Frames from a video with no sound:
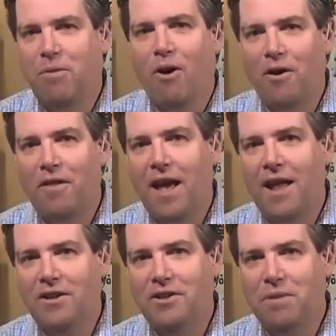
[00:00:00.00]
part of that
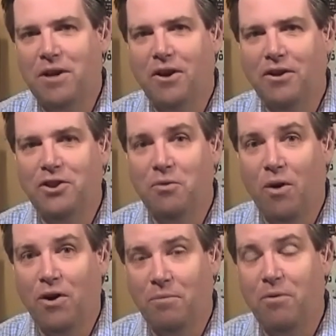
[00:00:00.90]
is because you
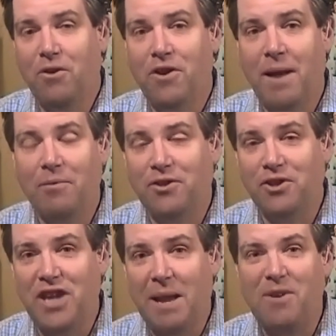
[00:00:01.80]
wanted to put your neighbors to
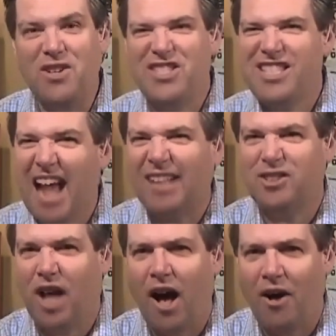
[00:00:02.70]
shame because that's
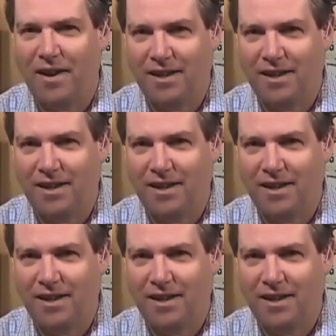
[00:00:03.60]
the holiday